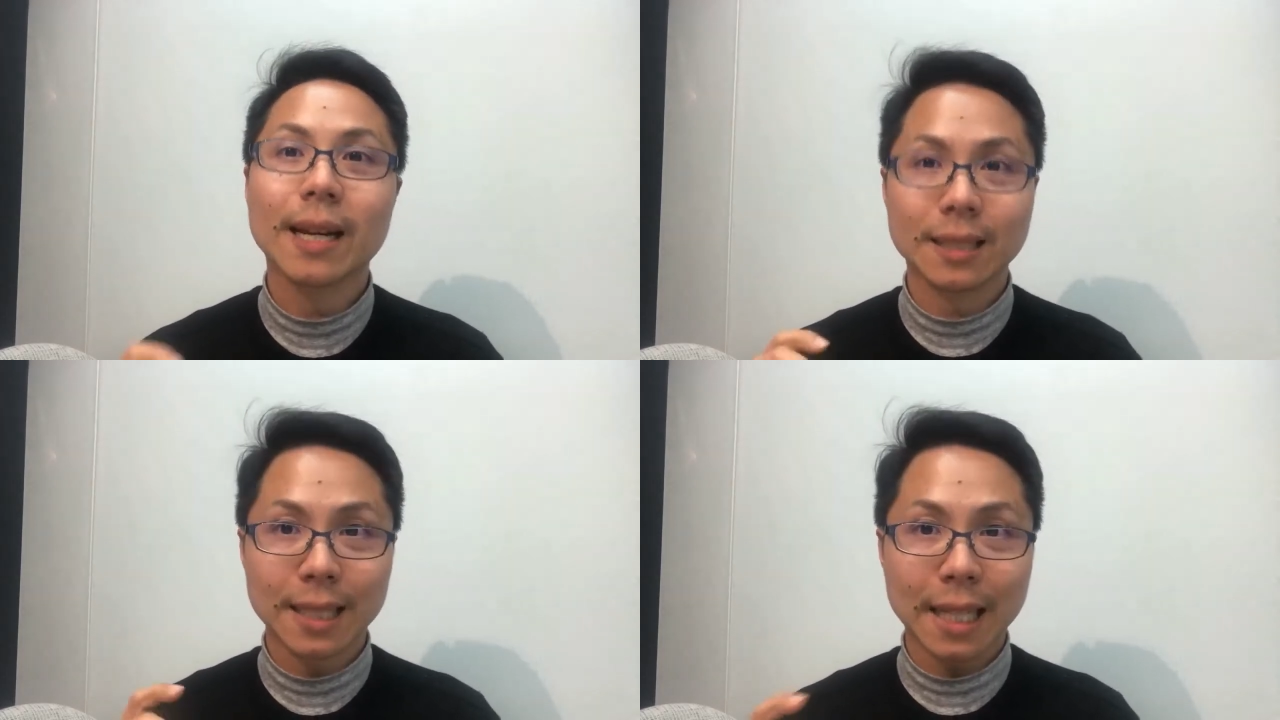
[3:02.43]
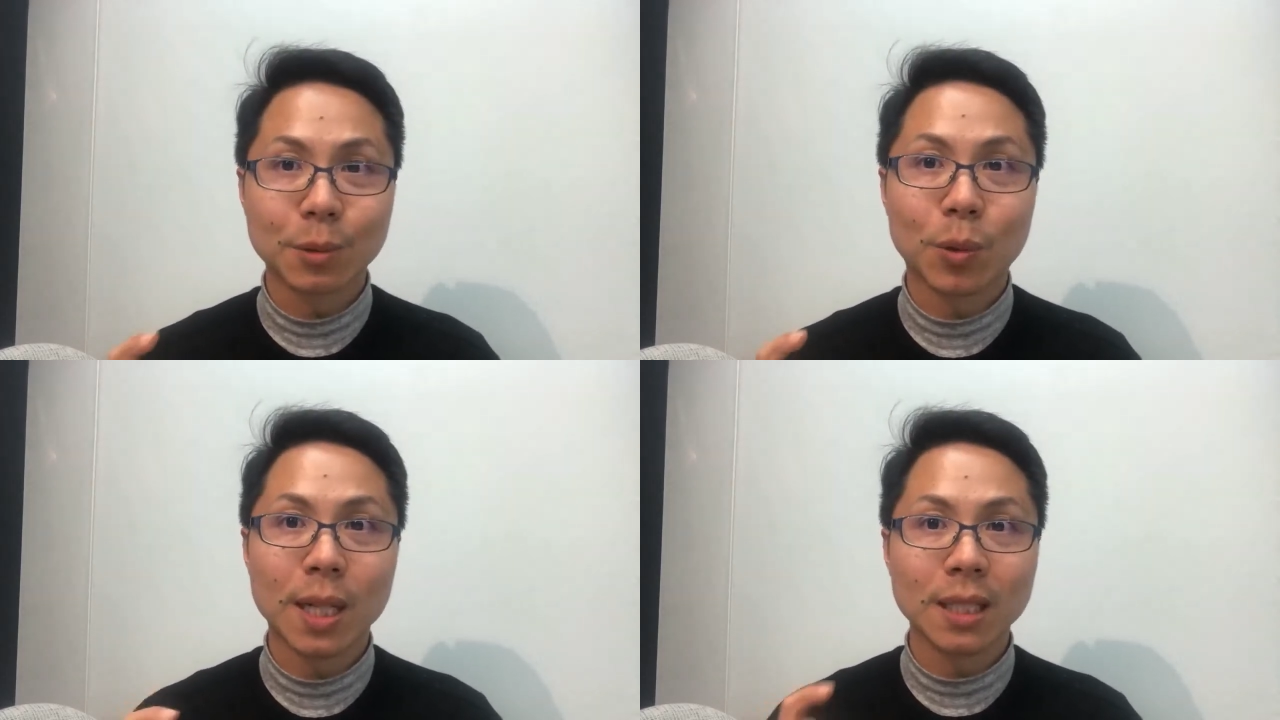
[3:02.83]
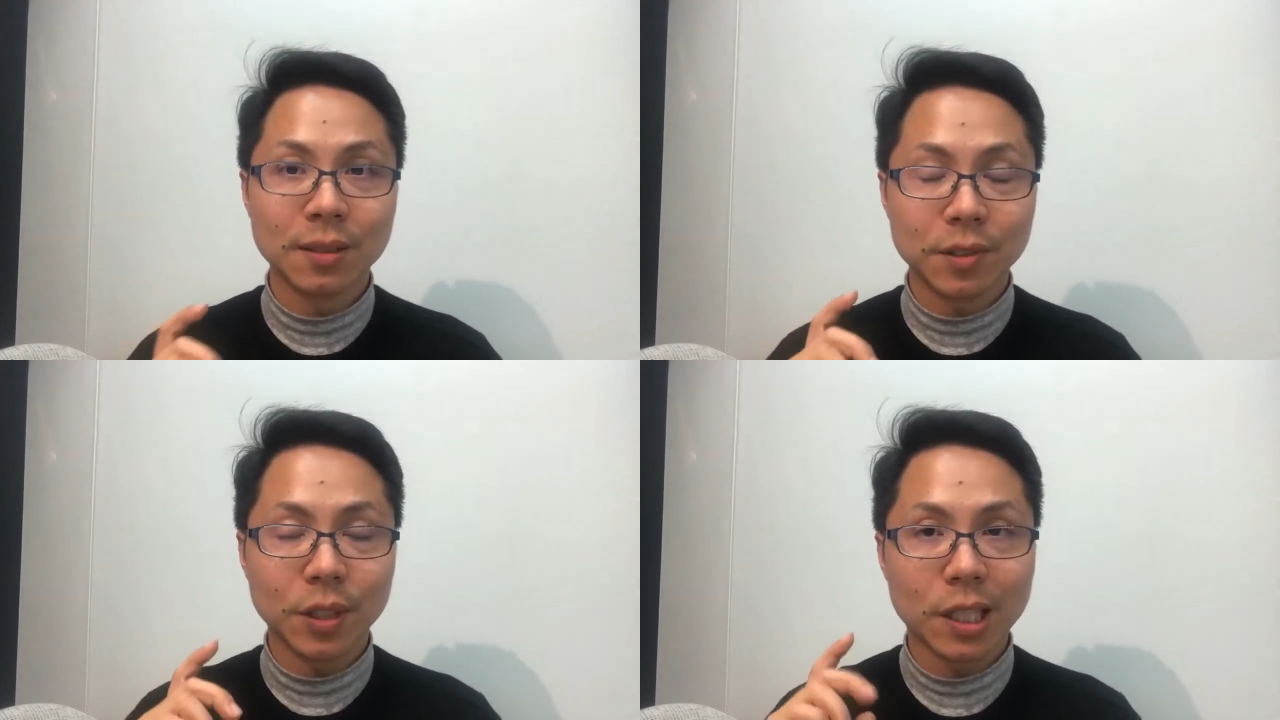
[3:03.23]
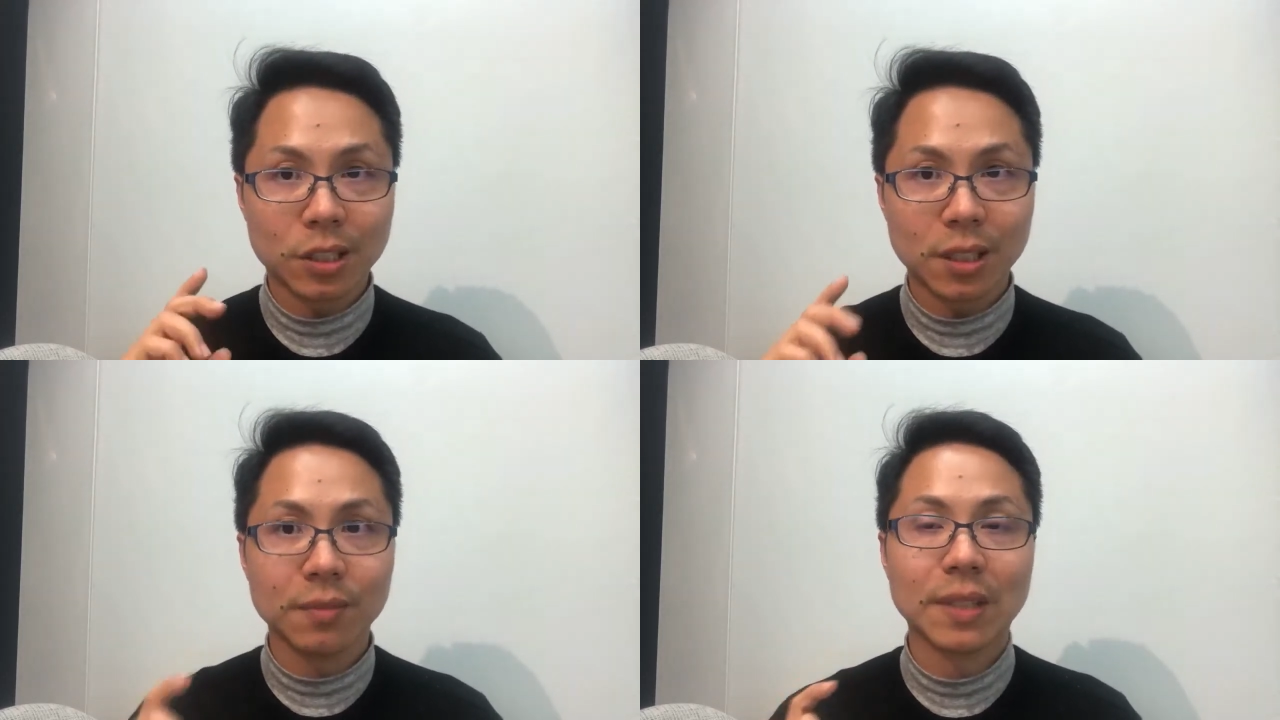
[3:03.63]
And that's why if you
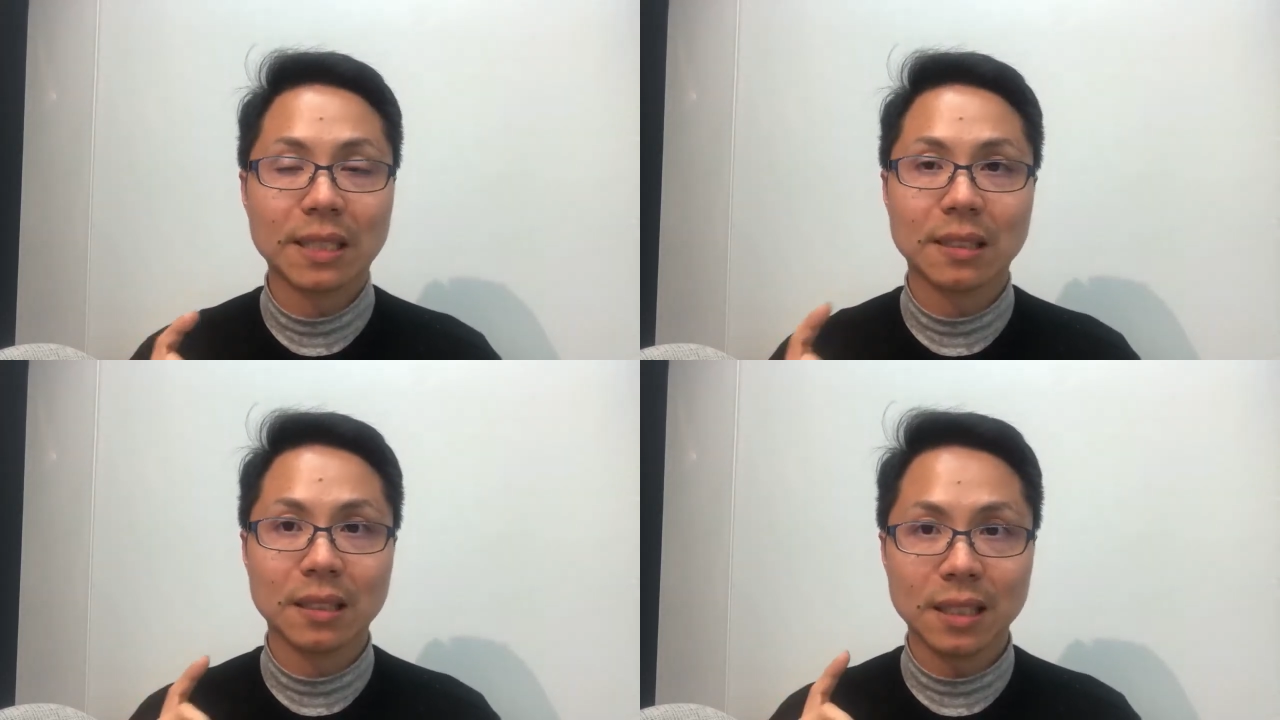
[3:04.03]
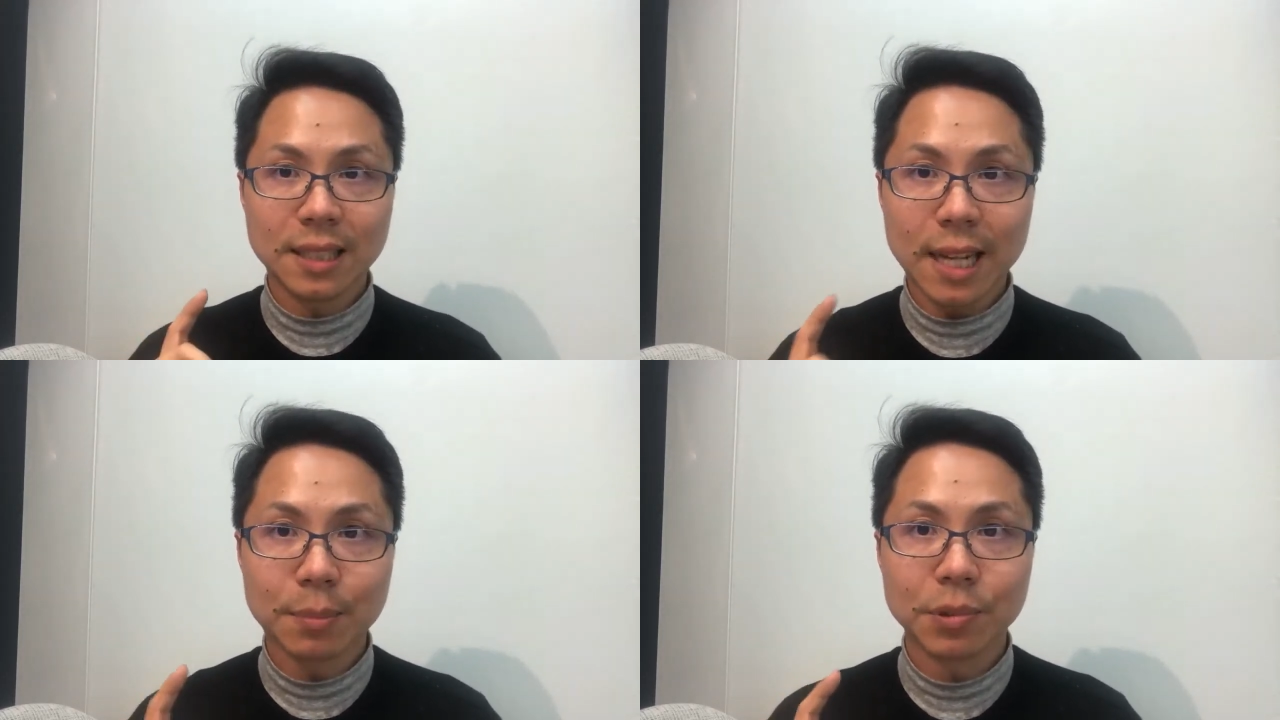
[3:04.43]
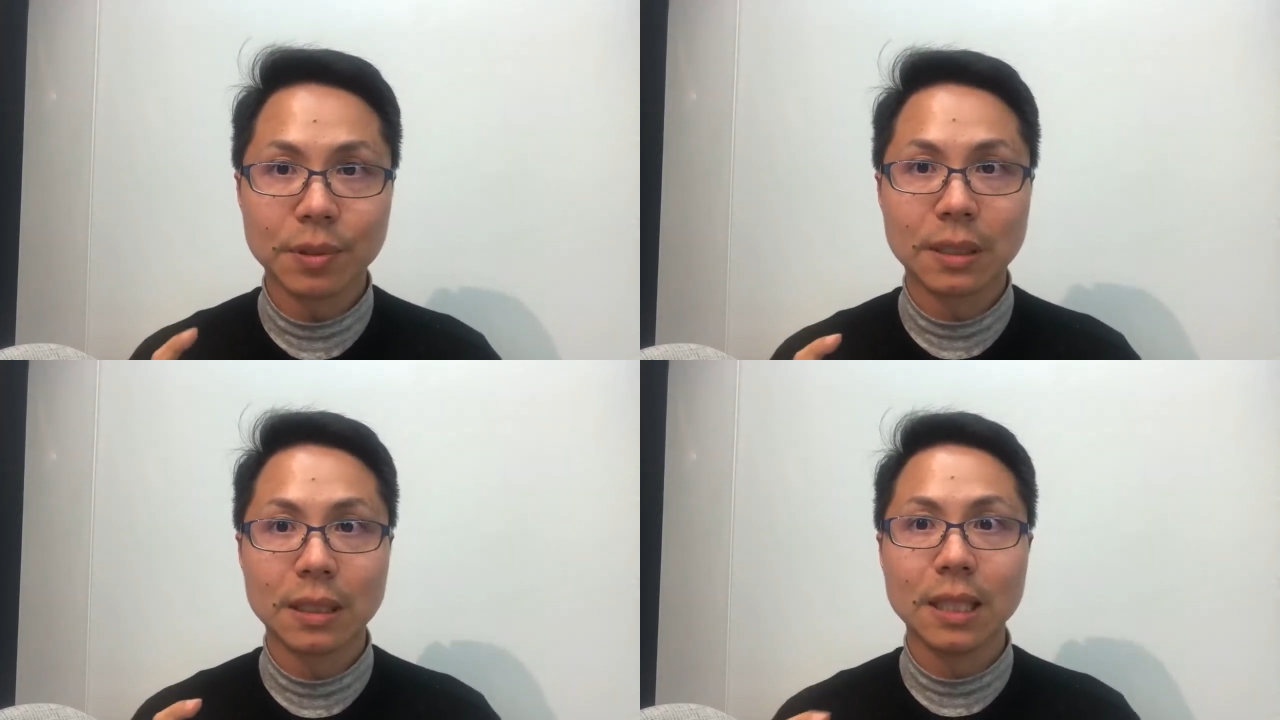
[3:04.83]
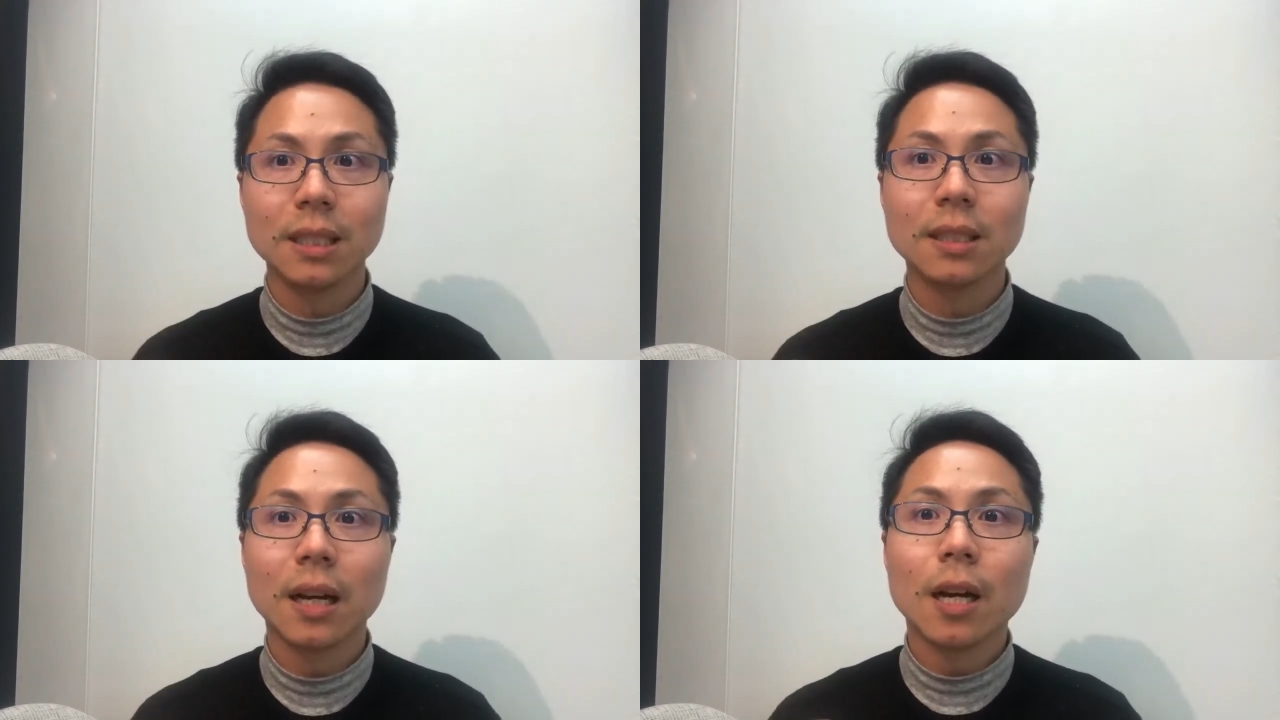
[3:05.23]
actually invest in these capital
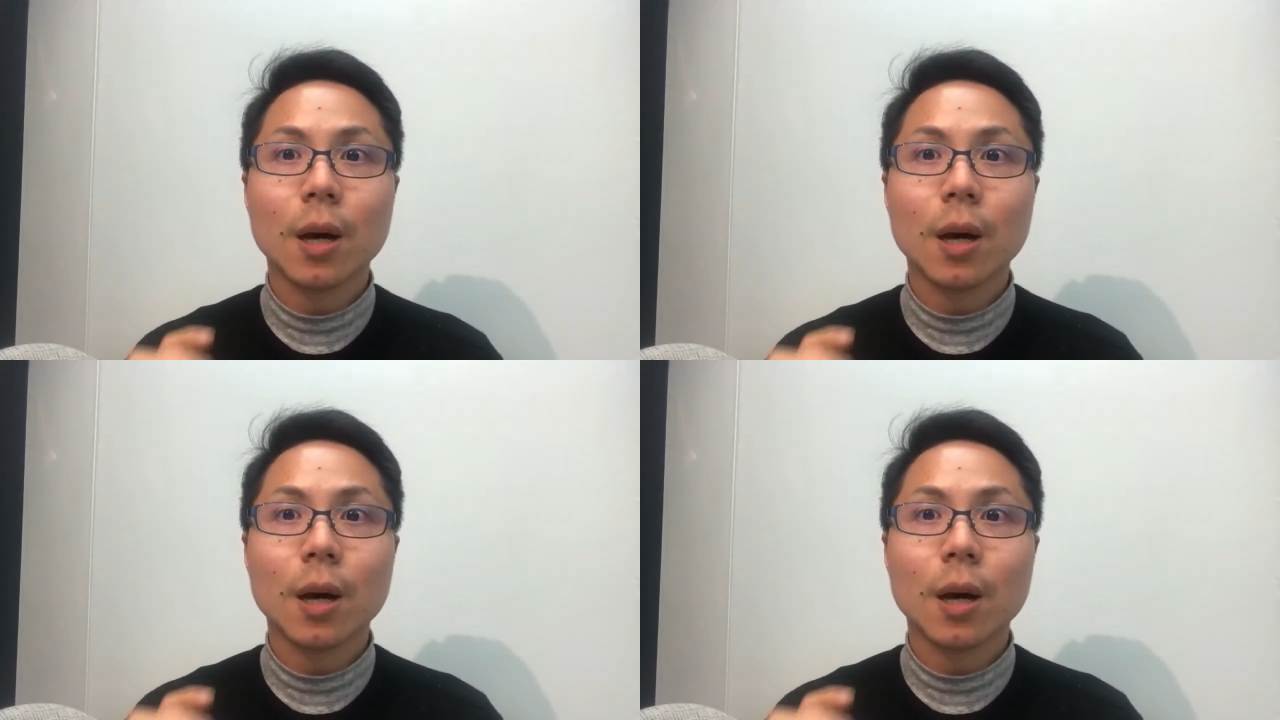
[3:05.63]
cities,